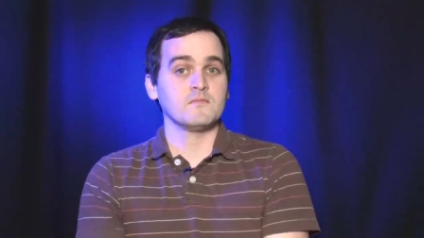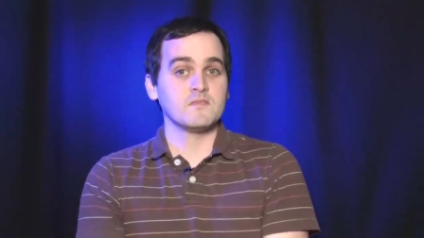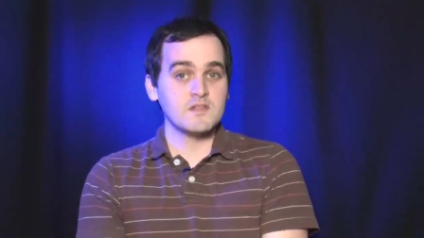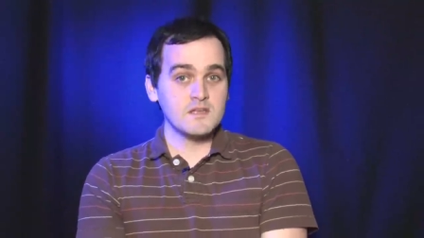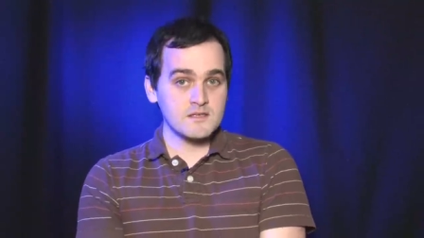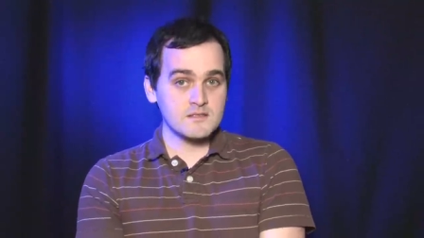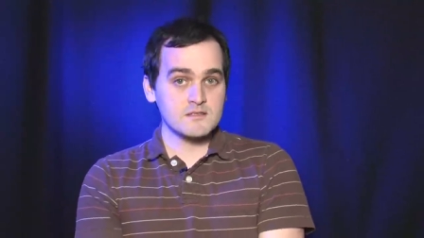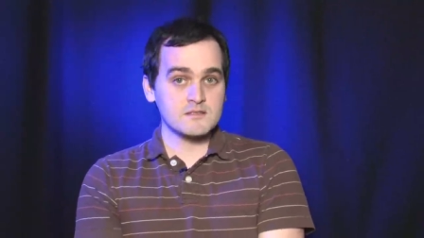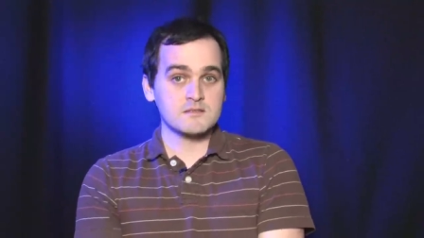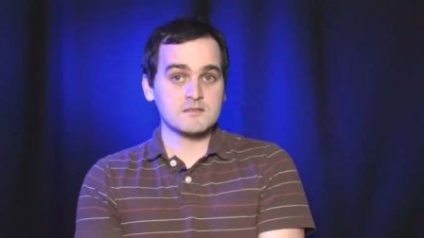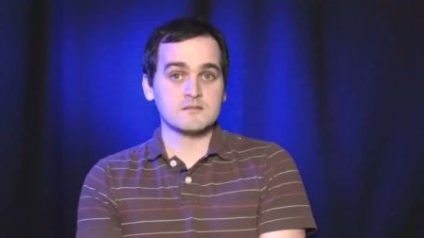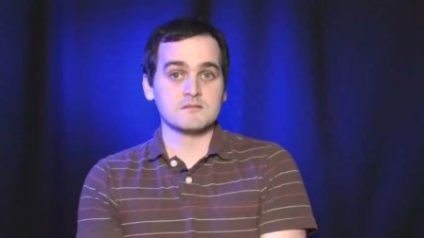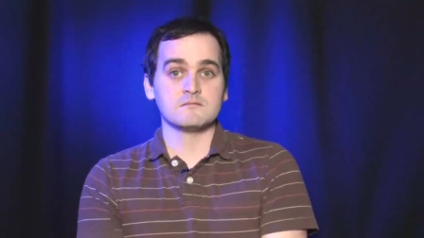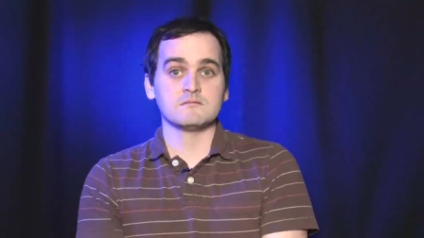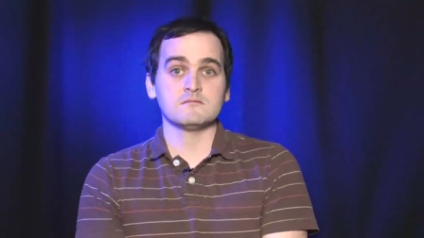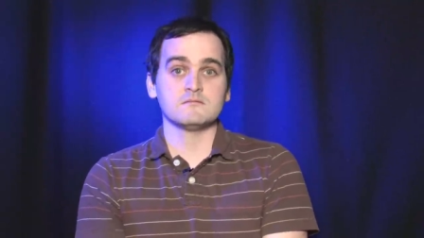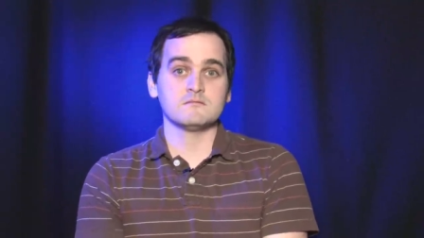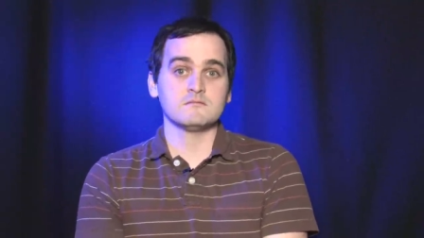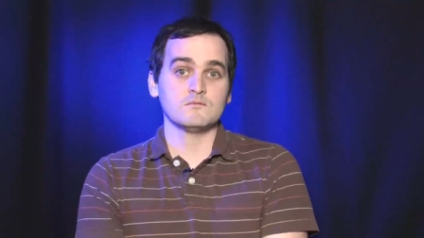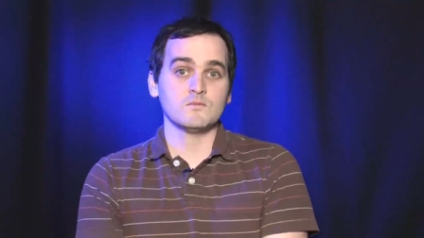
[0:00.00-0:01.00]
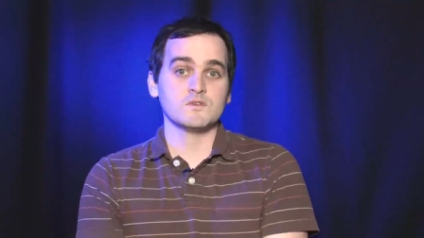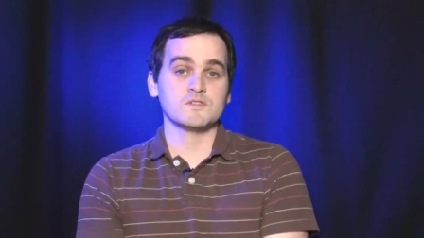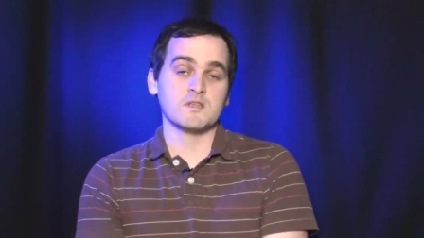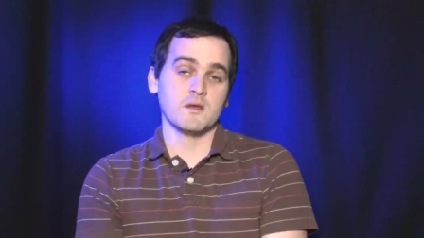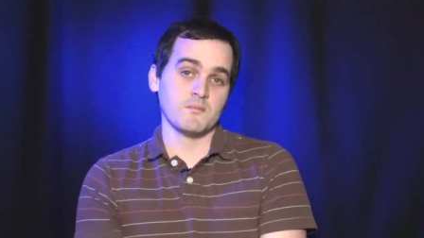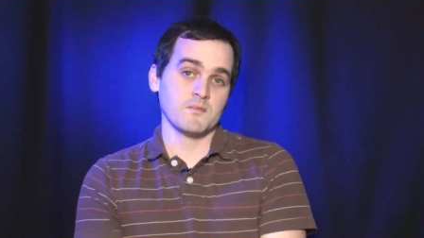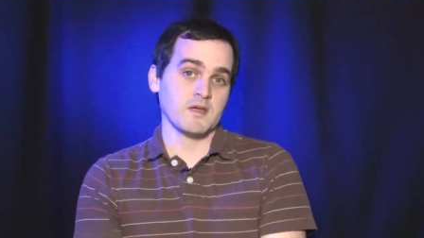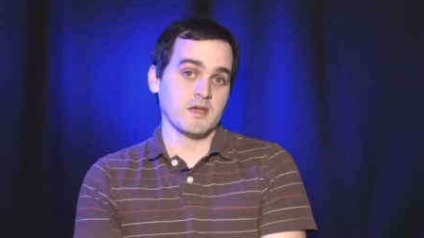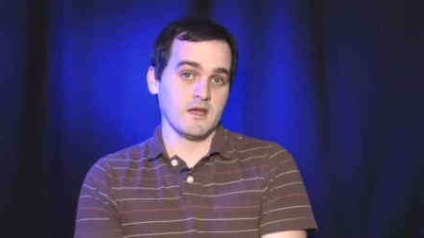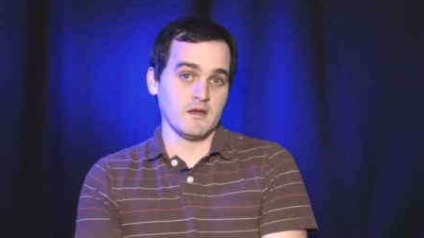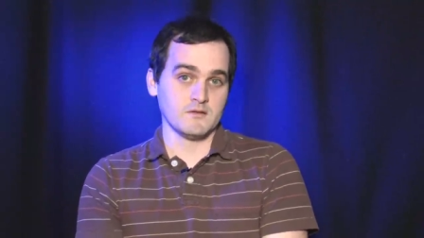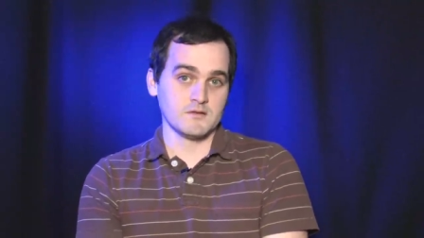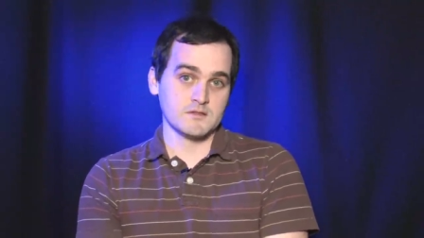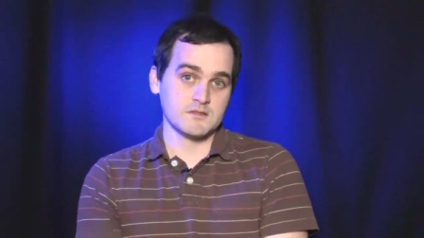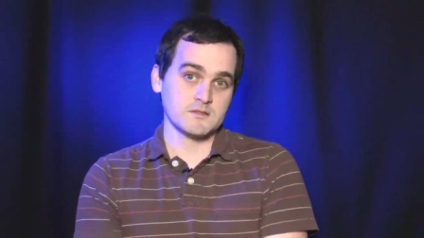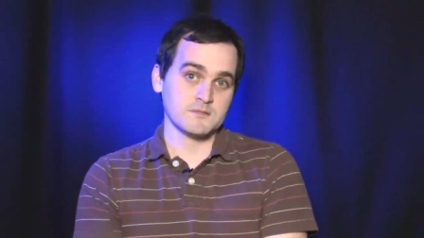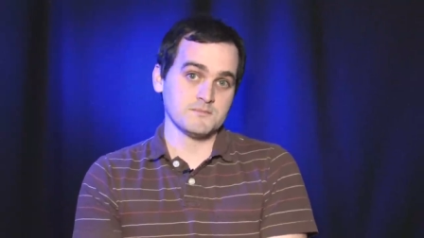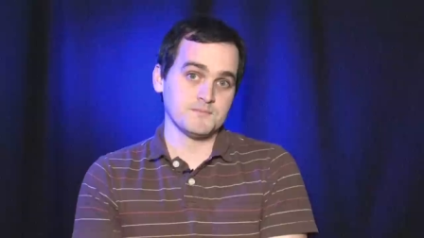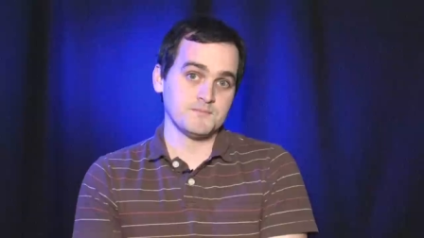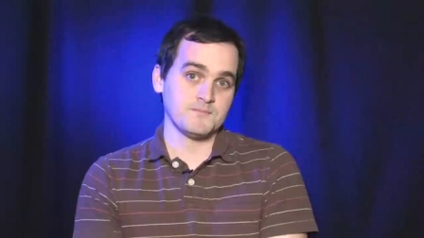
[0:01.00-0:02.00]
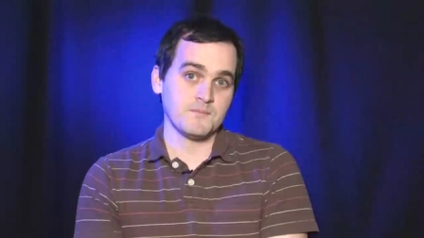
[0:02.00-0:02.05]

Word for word: This was something else.